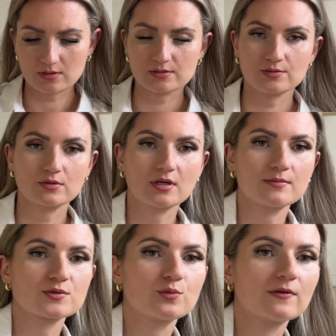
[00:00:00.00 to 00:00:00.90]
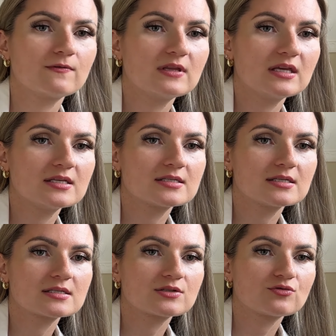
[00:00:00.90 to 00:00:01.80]
also comes with these
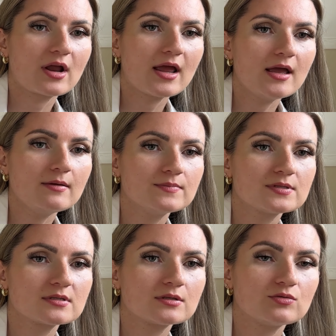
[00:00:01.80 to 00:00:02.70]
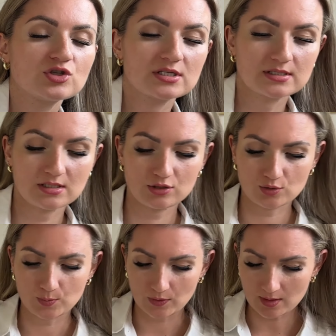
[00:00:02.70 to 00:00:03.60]
straps. You just need to
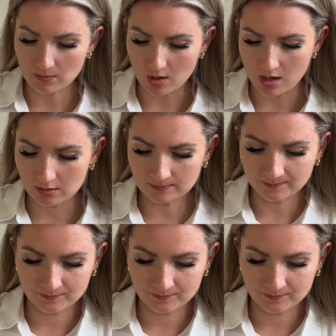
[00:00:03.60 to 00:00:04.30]
put them on.